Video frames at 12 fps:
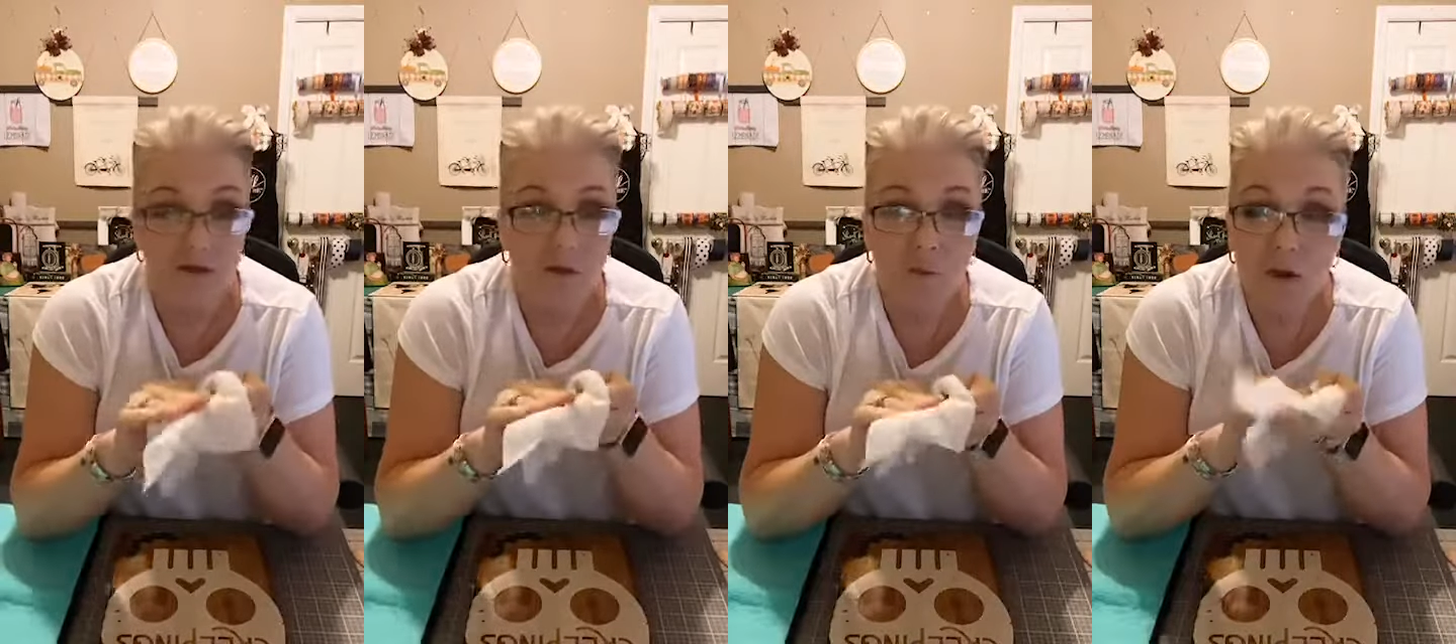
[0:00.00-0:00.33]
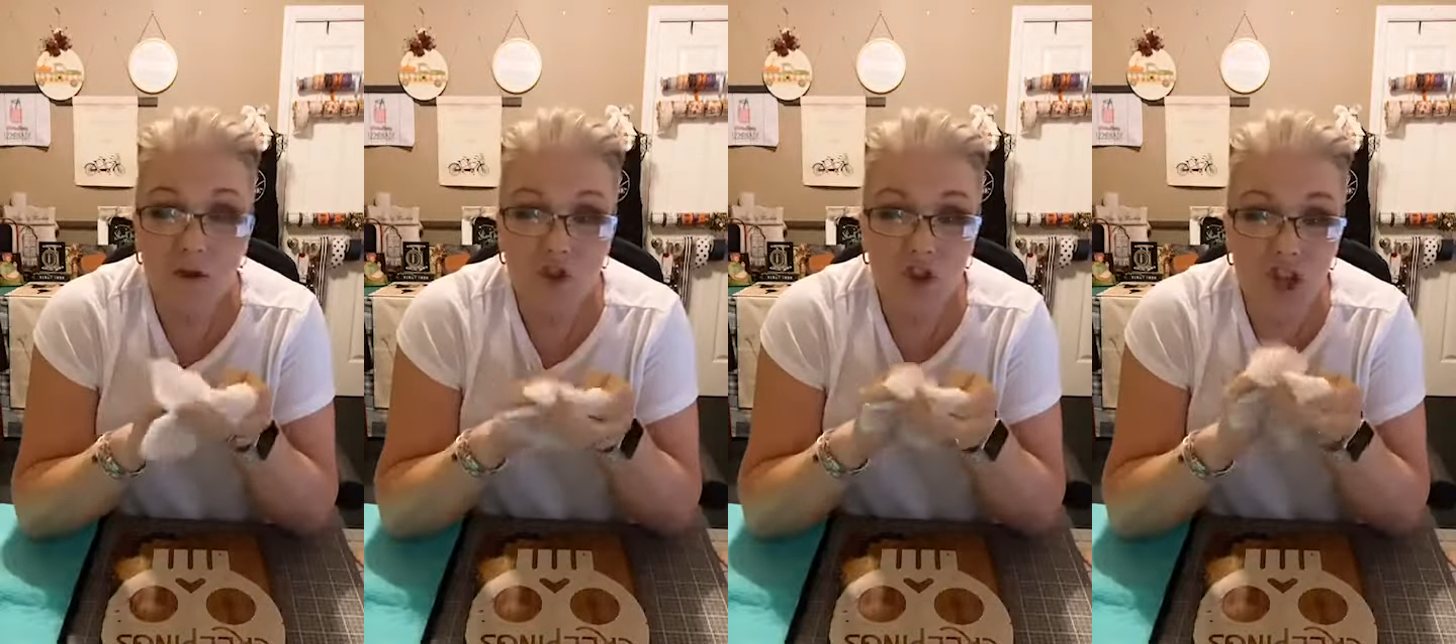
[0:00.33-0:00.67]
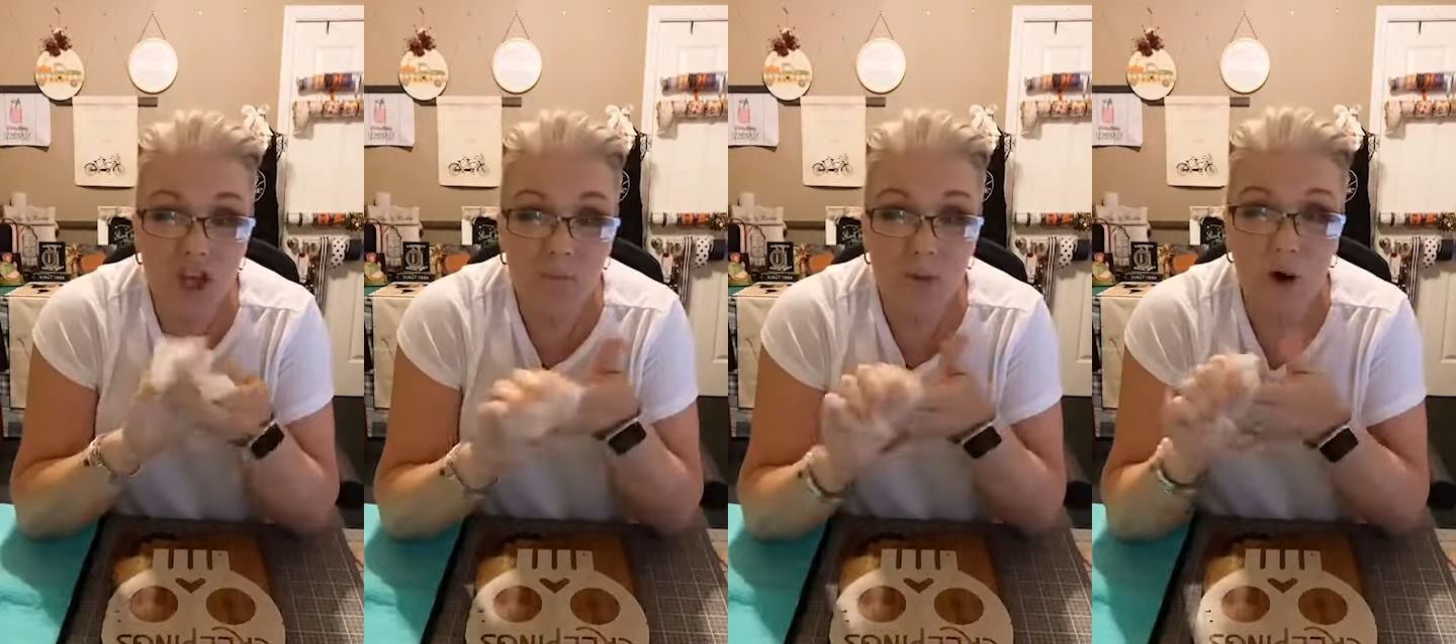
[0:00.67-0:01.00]
So much
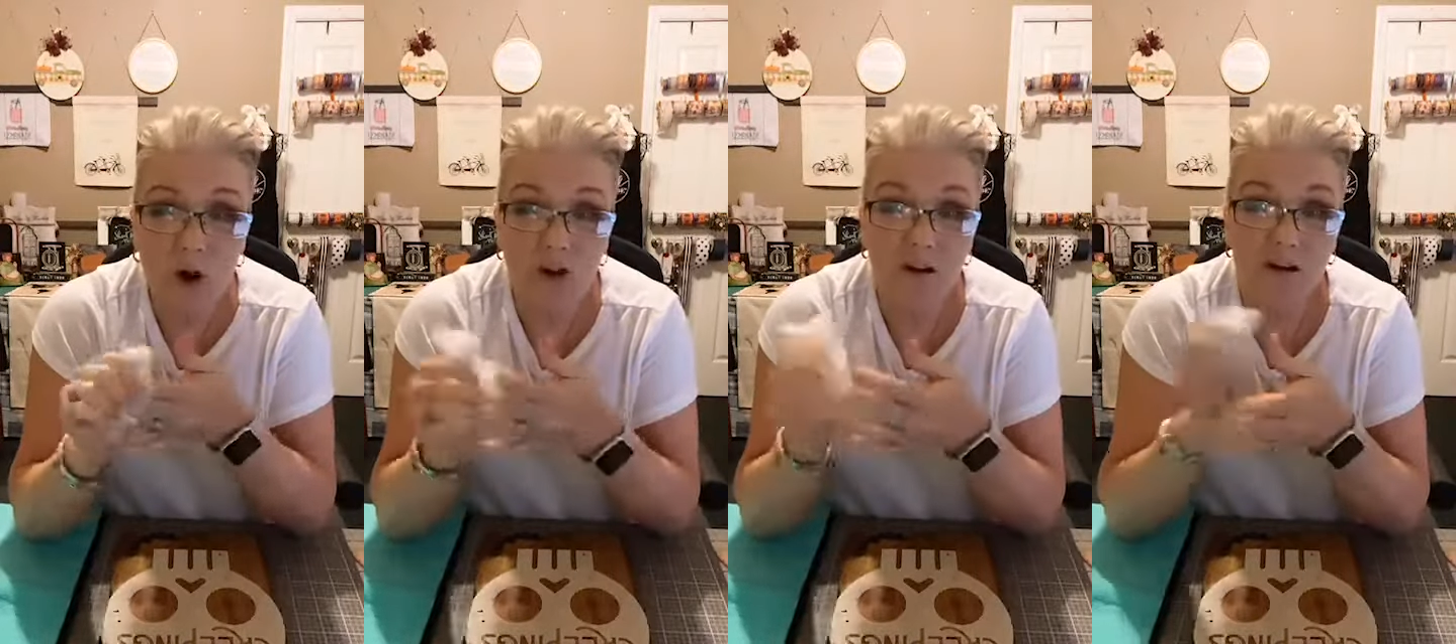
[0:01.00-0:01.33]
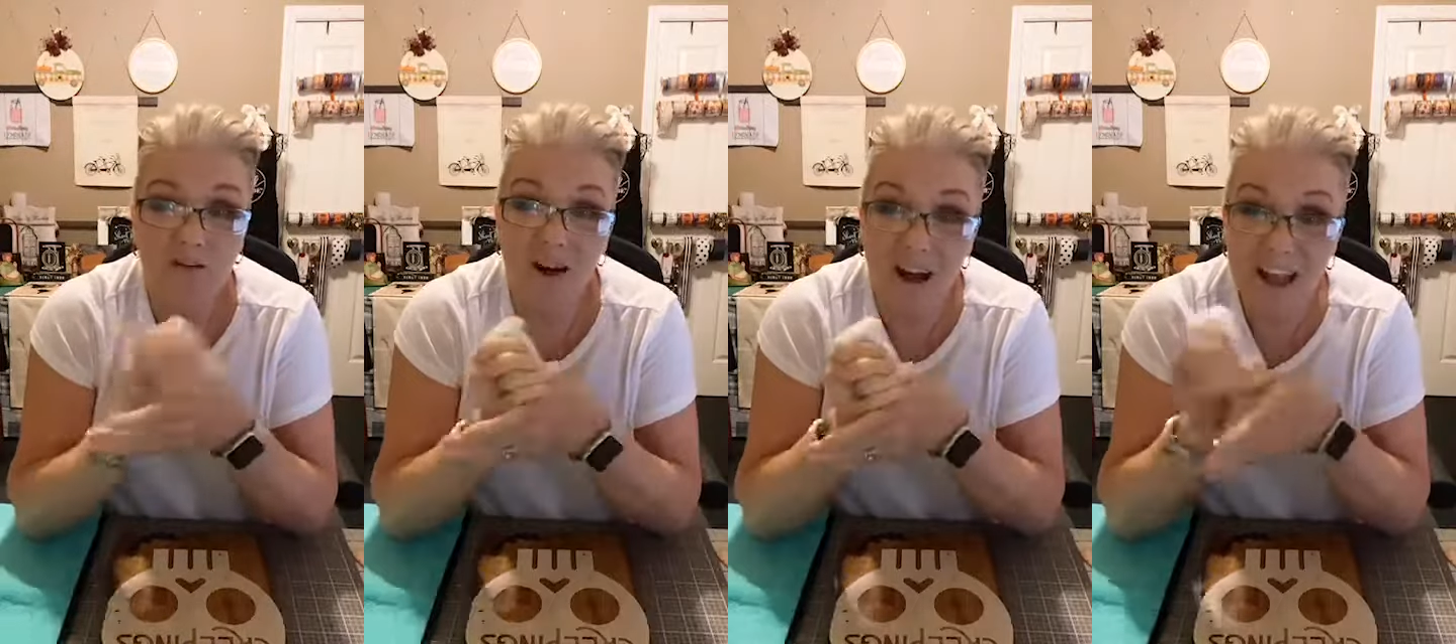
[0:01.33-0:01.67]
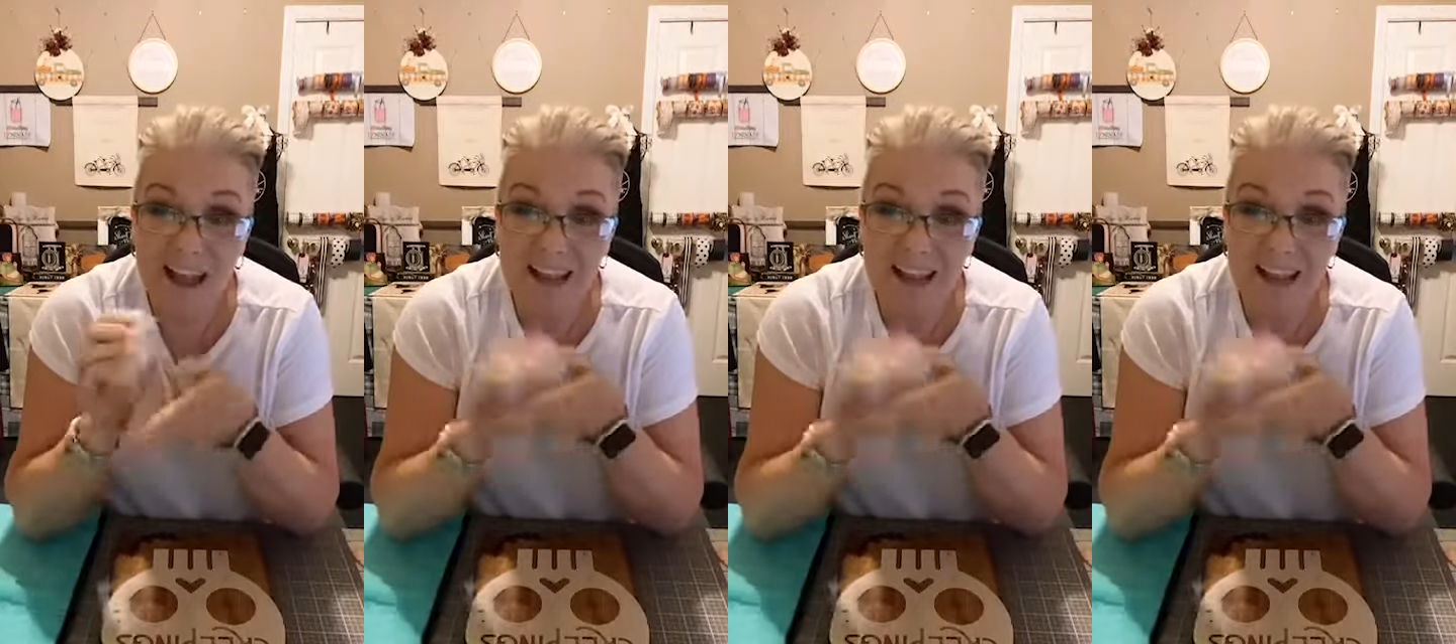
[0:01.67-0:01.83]
cheaper, right?